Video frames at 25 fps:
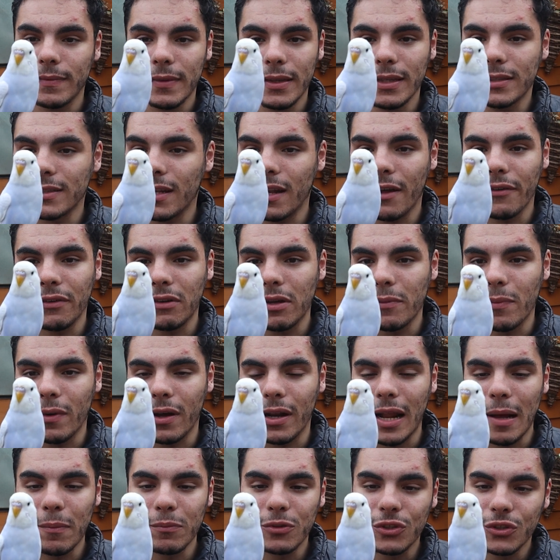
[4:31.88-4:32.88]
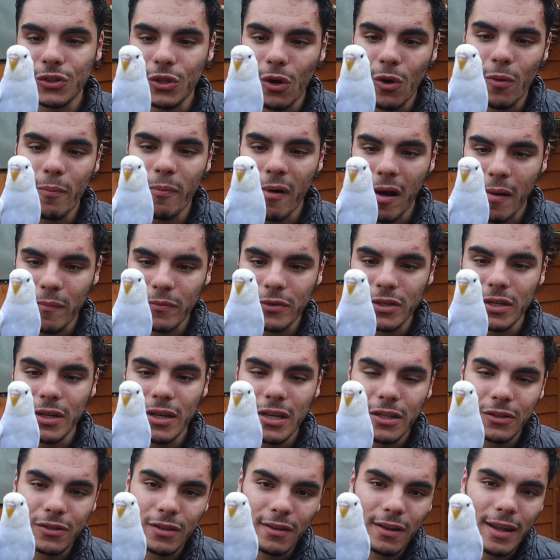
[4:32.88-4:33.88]
he's a lovely bird. I'm so bummed
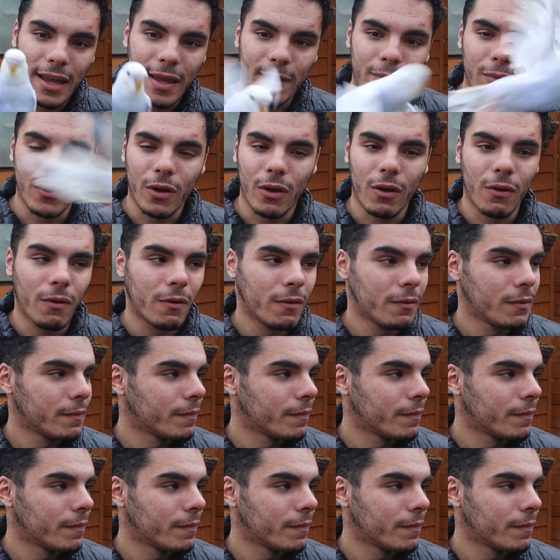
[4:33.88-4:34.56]
to let him go,